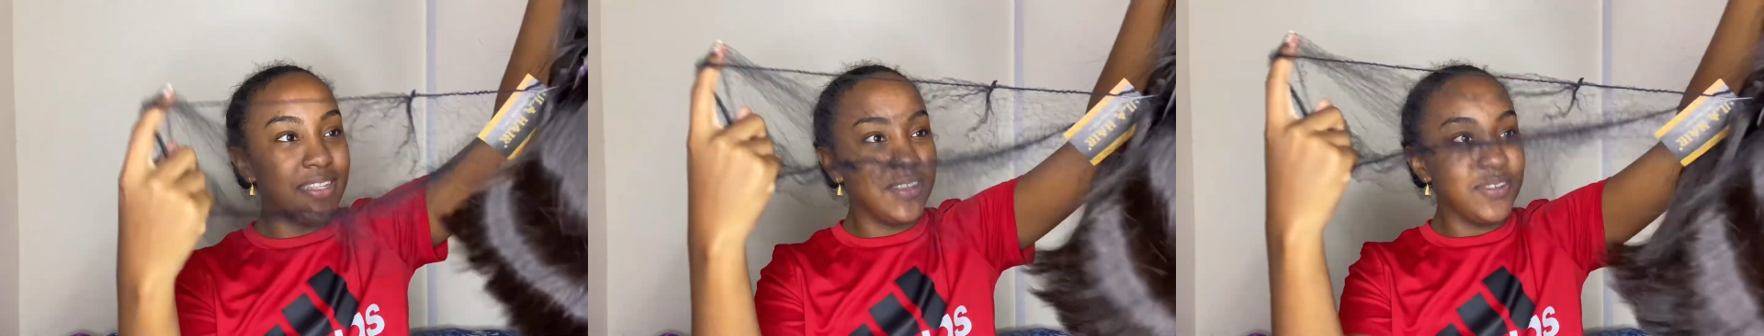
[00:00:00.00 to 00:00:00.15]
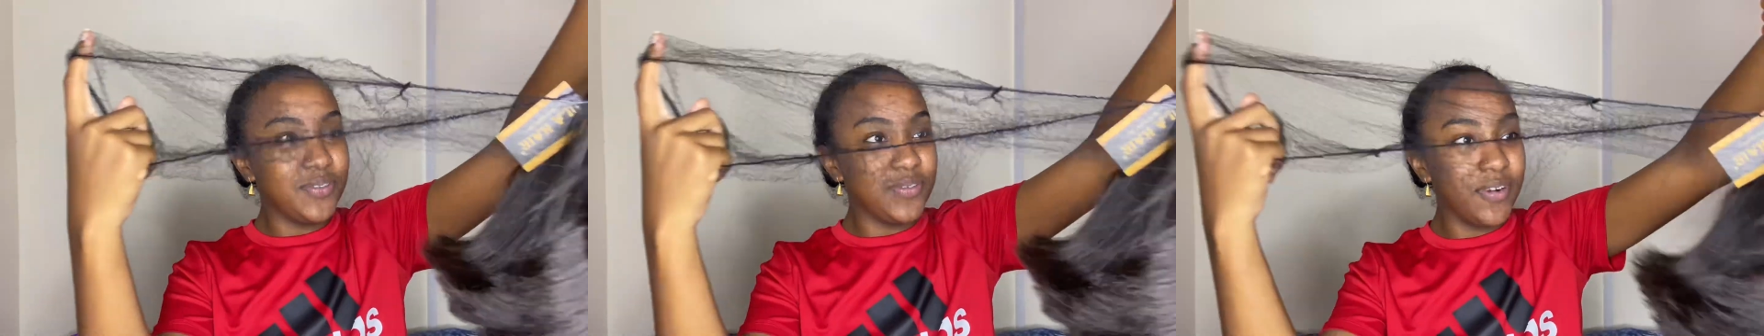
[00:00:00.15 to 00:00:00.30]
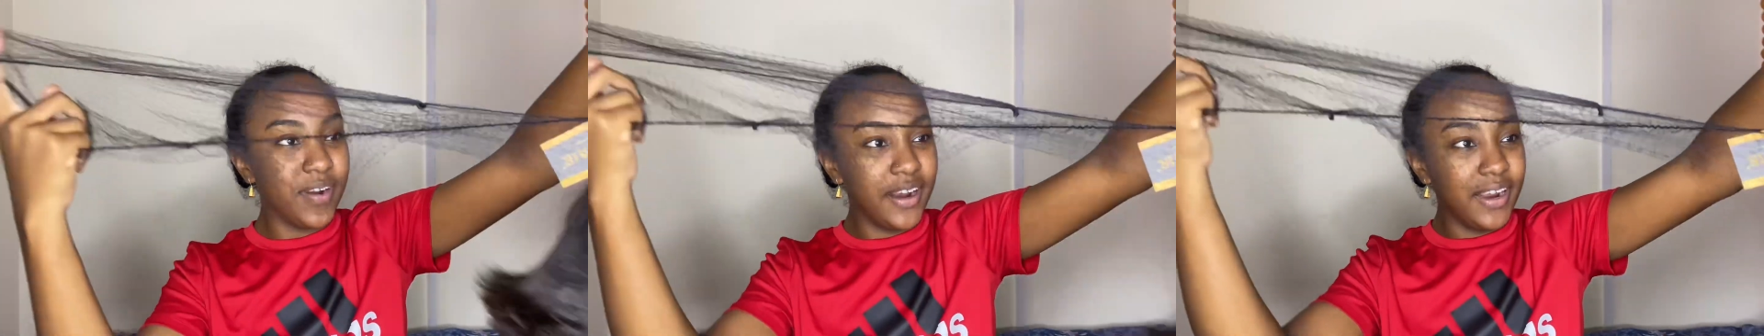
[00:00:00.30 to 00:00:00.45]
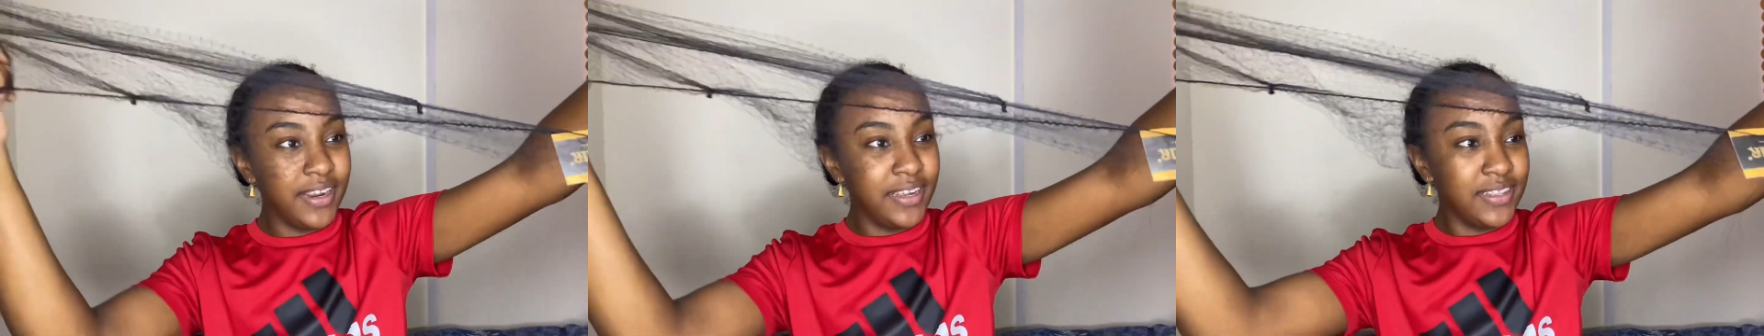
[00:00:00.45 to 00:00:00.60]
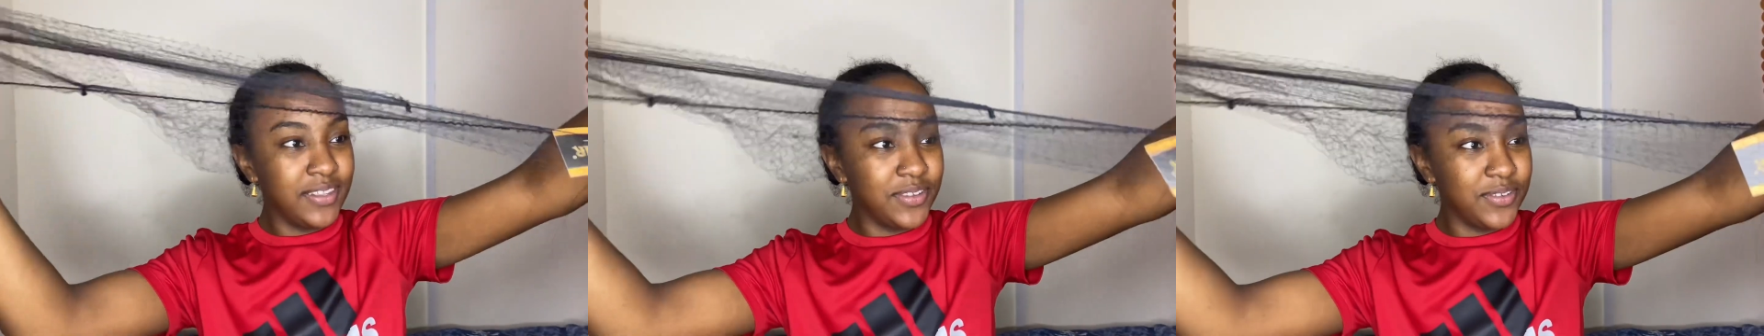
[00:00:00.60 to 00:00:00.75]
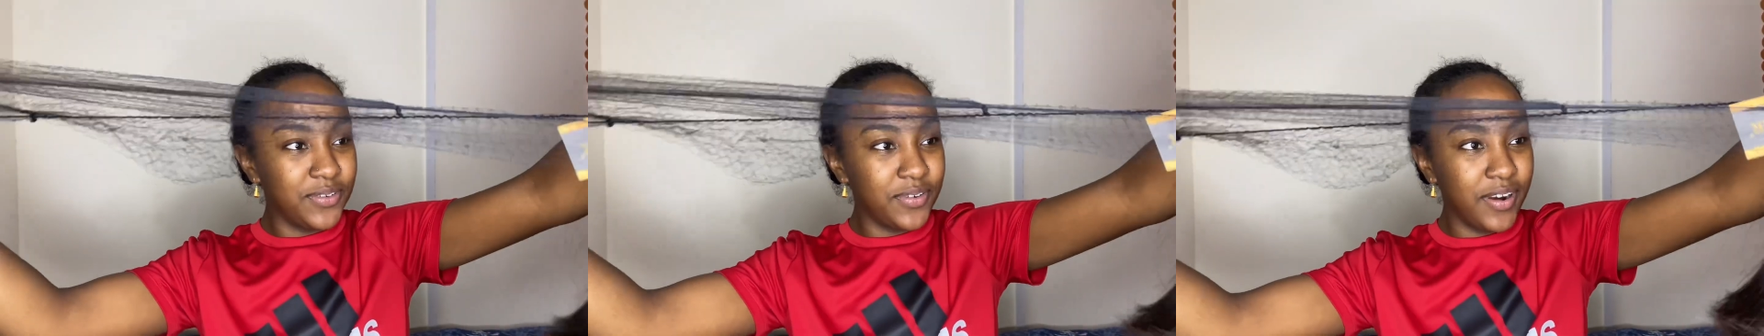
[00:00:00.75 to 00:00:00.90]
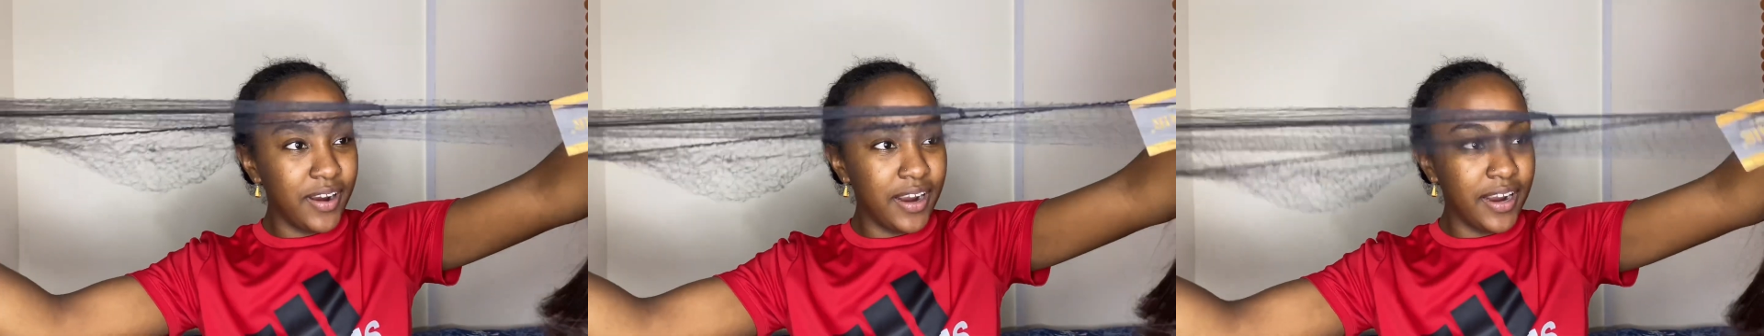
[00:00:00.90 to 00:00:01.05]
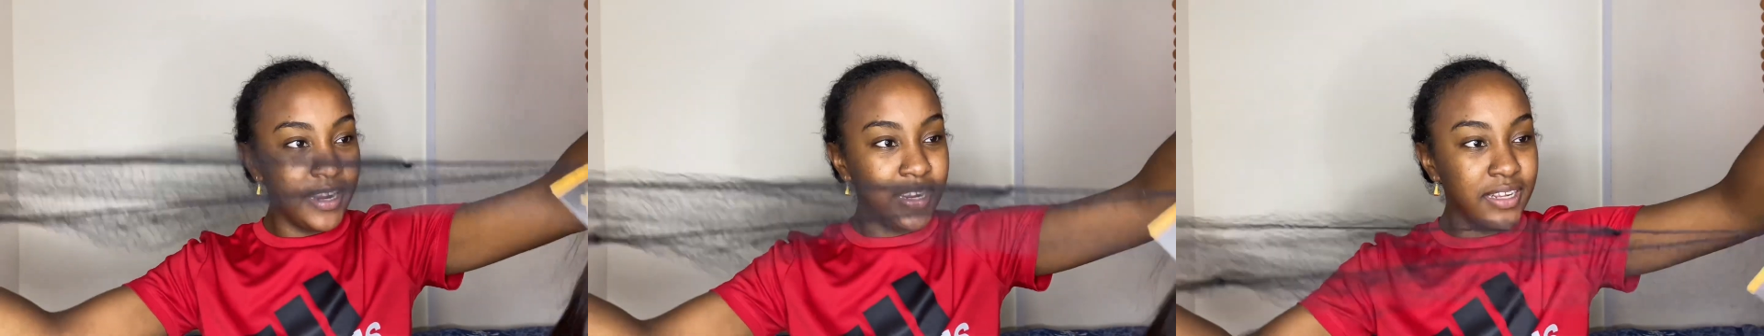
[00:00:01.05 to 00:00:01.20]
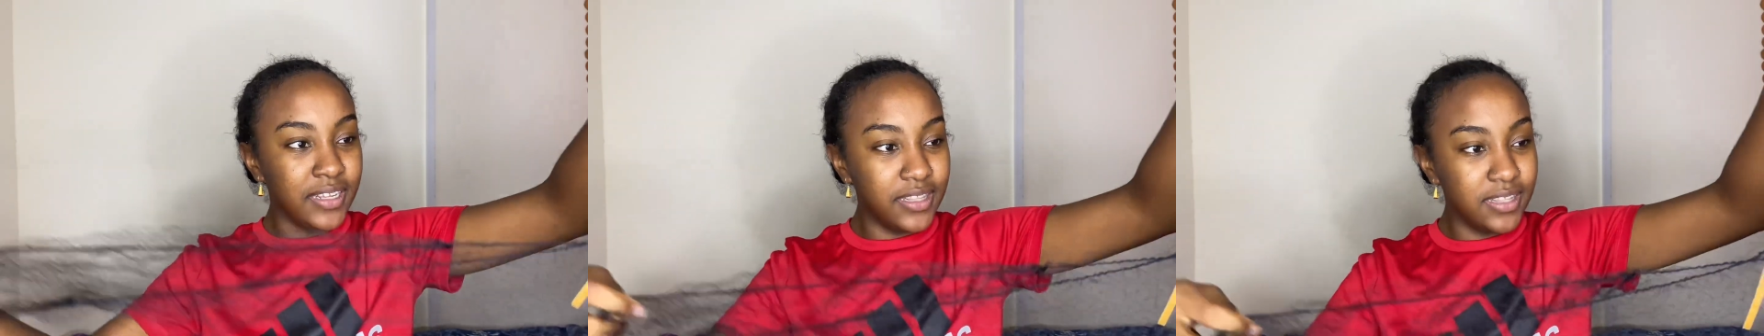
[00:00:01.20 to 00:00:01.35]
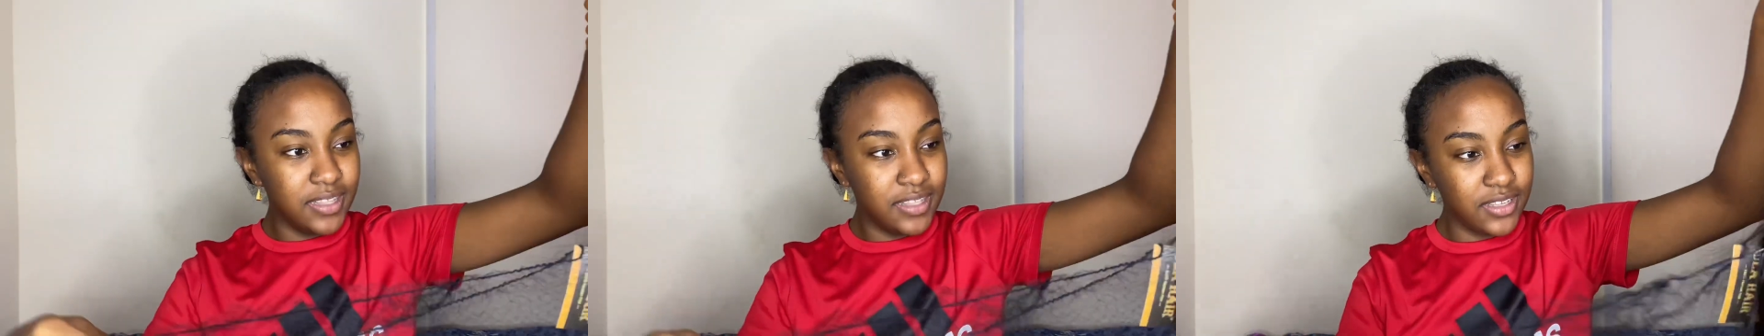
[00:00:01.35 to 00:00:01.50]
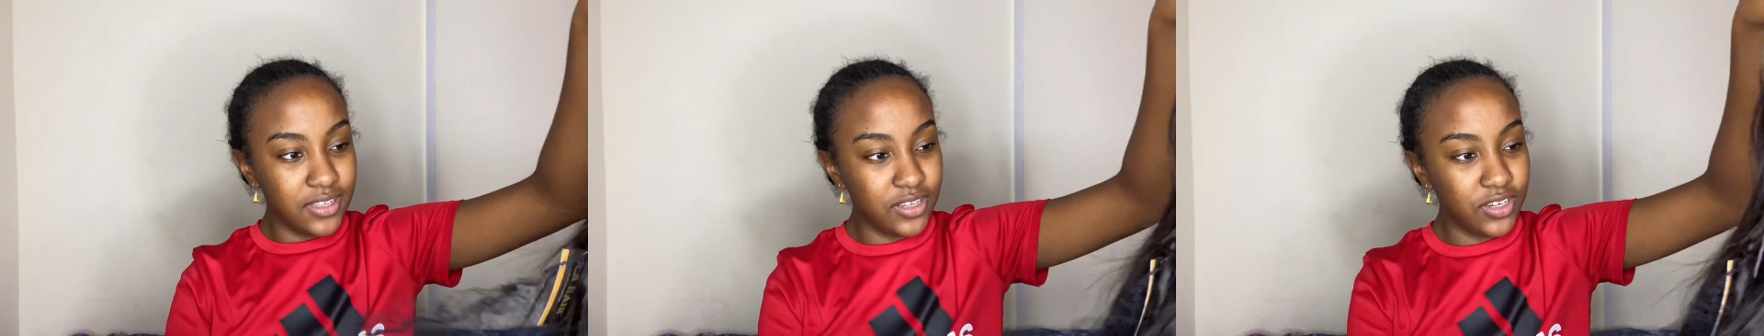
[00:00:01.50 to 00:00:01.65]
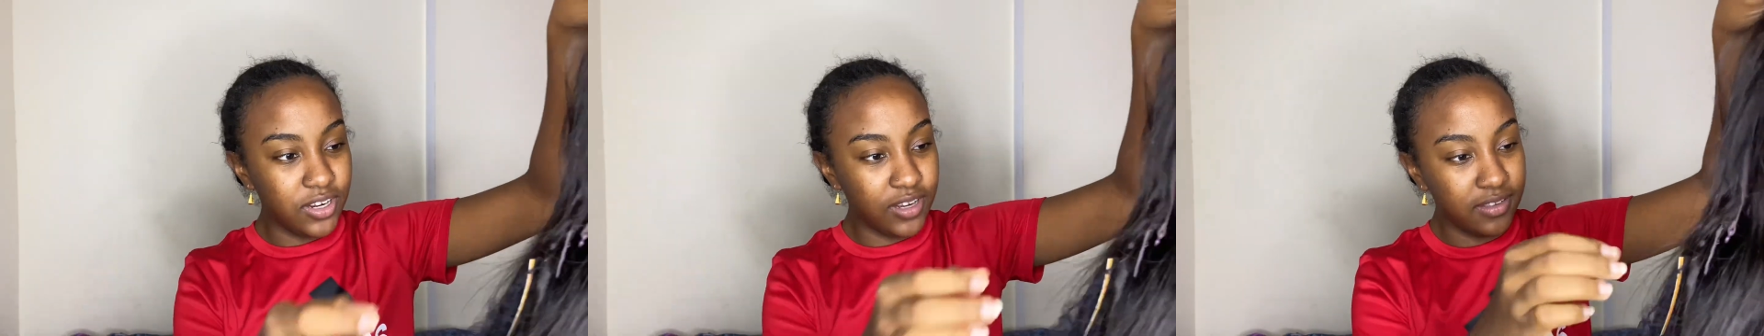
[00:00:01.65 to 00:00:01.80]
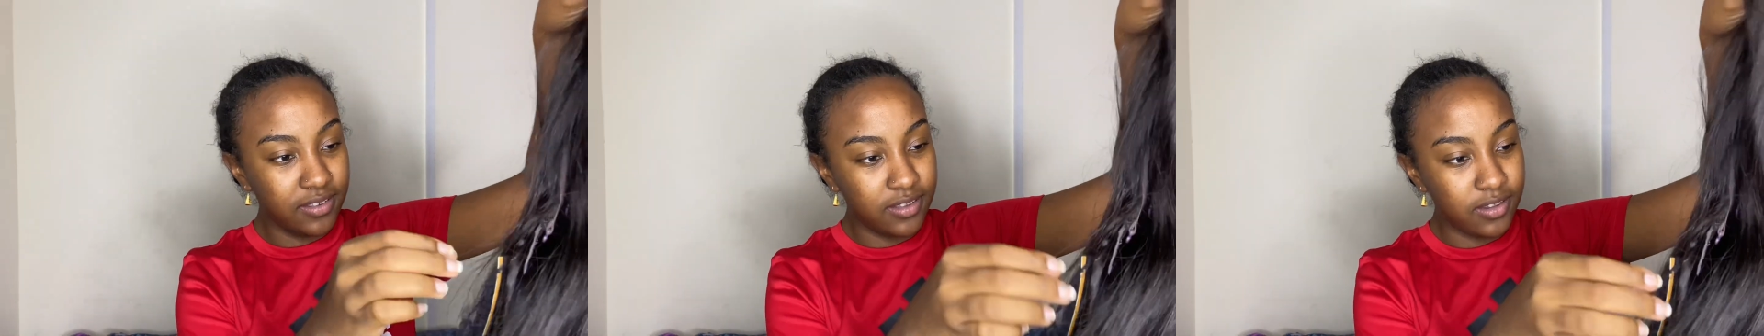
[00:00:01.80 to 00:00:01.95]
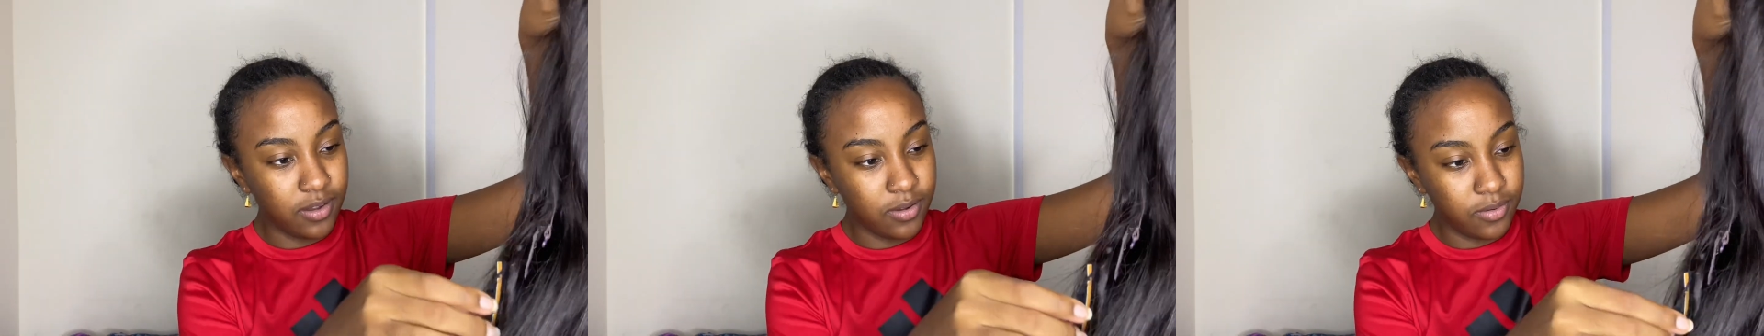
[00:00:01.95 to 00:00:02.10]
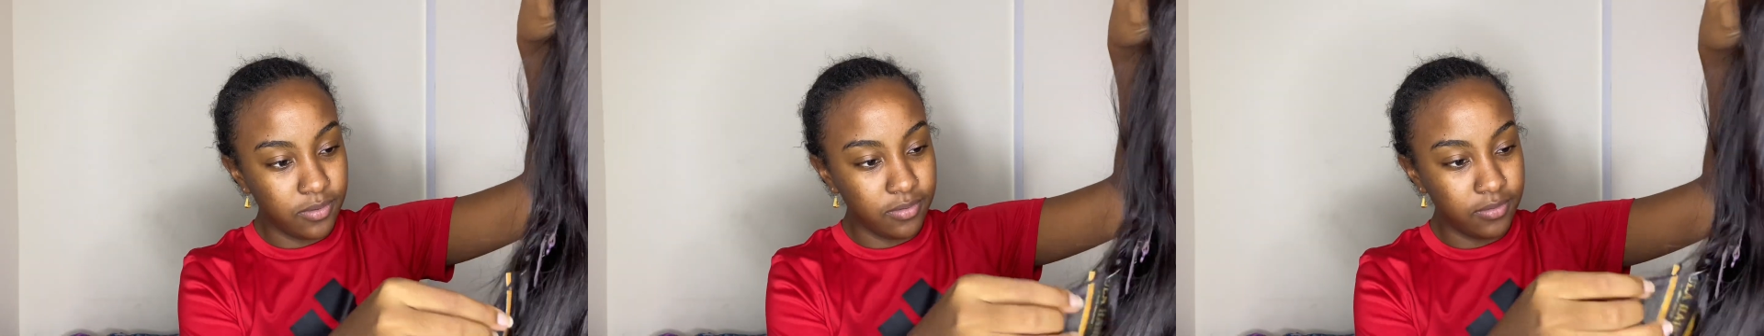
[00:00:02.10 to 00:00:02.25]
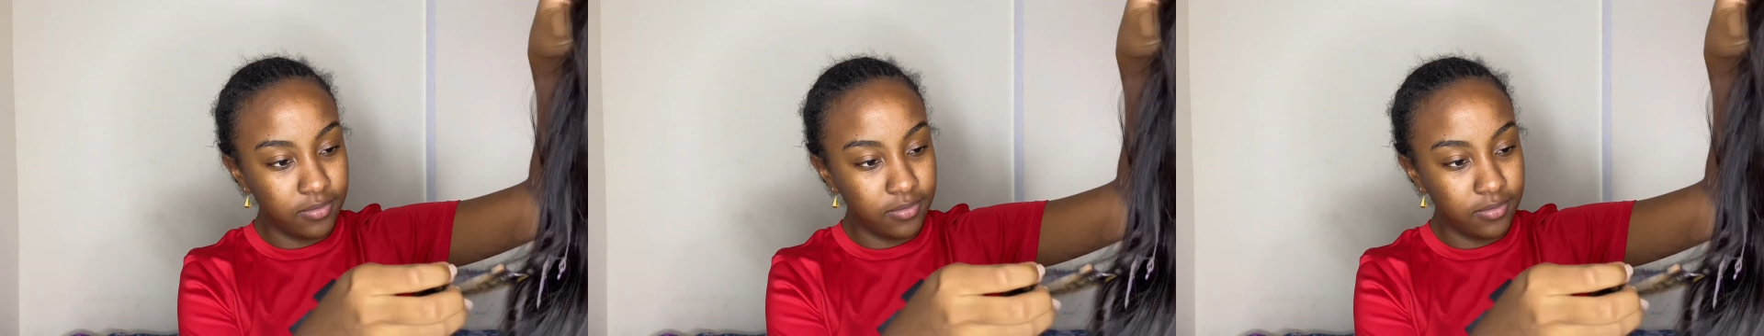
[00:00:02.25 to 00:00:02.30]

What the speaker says: Right. Just now.